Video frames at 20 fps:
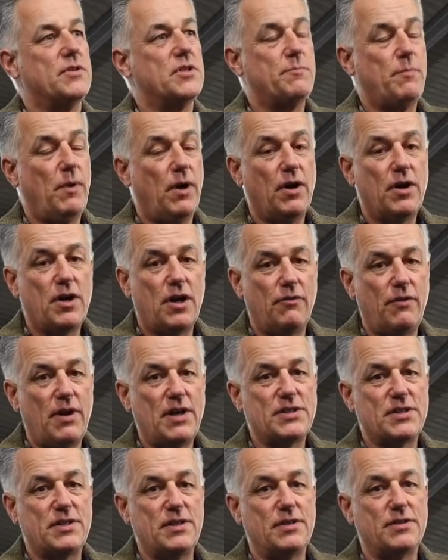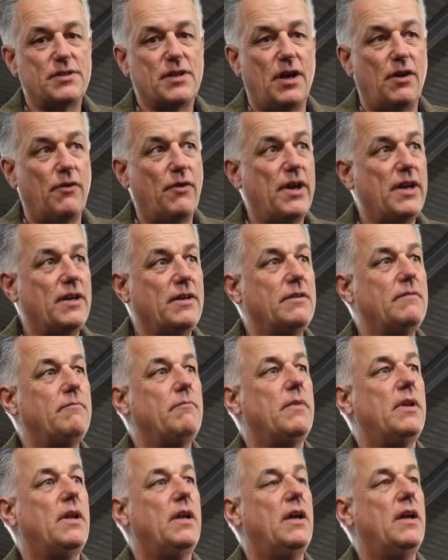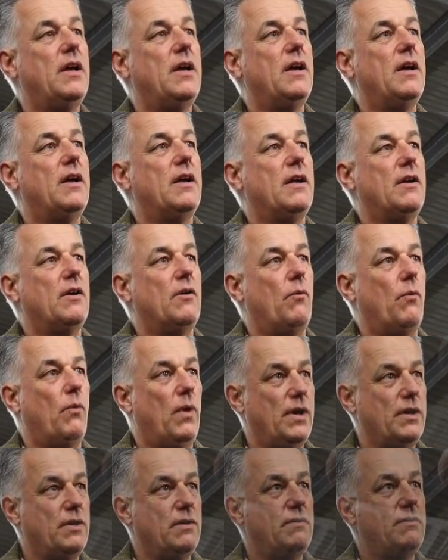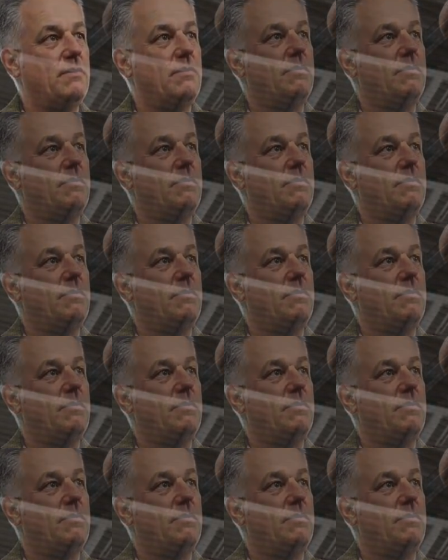spark arresters are in. One